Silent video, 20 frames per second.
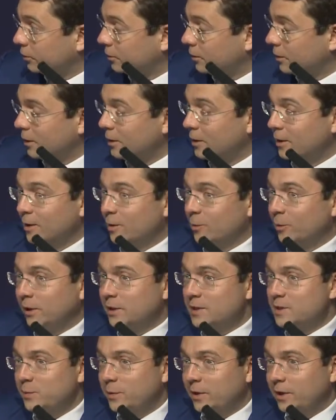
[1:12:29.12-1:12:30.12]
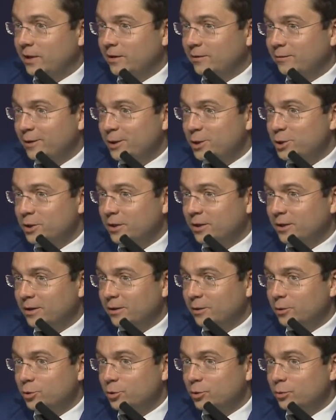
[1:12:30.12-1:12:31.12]
I would like to thank
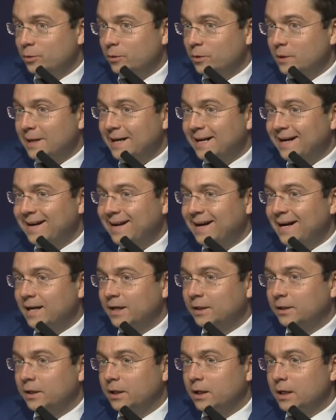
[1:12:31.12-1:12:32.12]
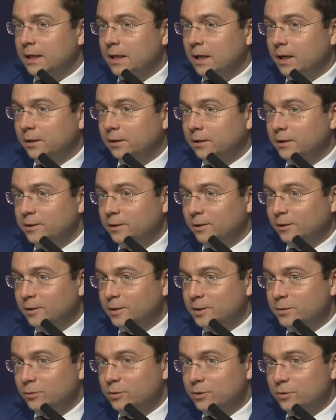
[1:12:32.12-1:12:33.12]
Moscow how important it is
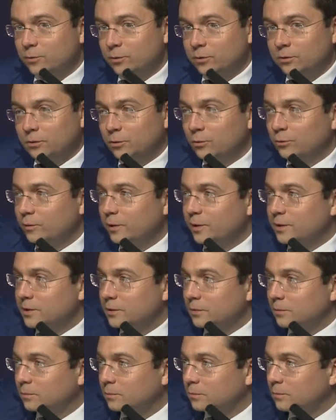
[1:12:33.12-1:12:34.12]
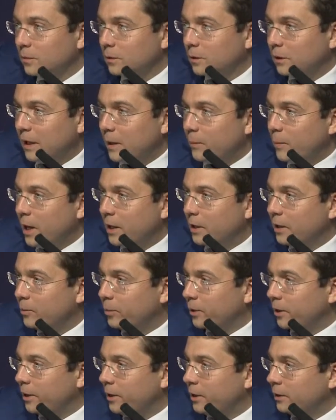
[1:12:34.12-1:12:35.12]
and what can be done,
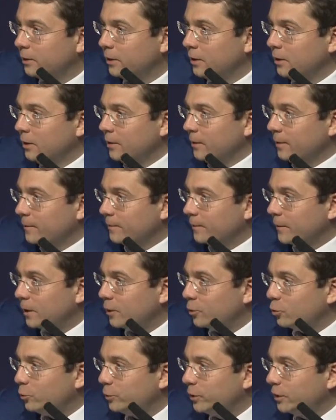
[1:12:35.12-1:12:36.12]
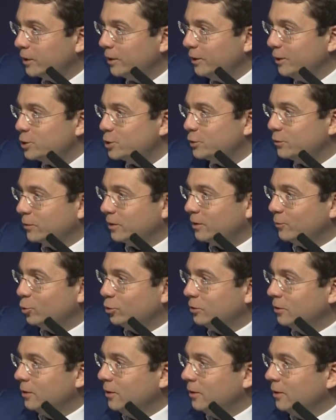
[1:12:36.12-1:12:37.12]
but it's pivotal
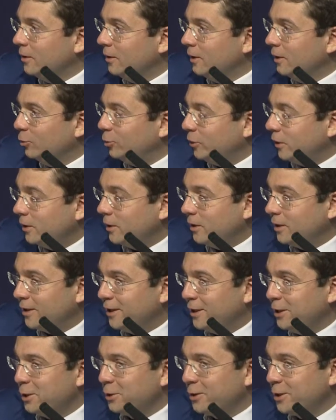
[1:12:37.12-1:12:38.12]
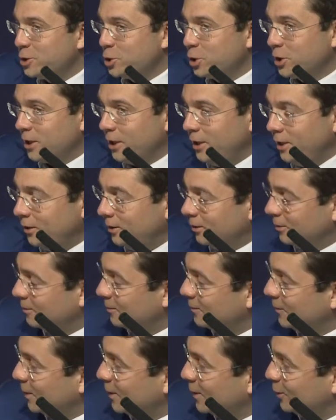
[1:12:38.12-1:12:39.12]
how it is done.
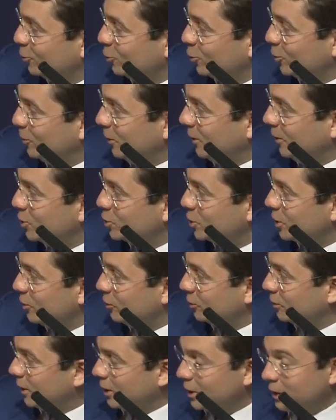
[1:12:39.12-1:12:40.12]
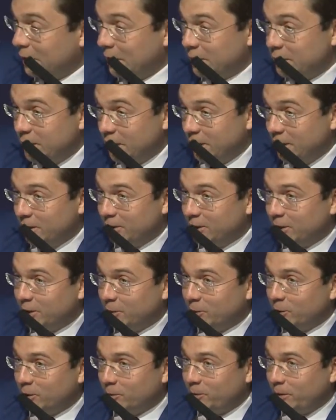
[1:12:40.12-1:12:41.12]
We have a lot of works to
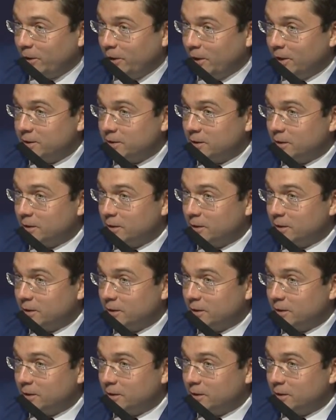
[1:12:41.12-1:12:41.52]
do.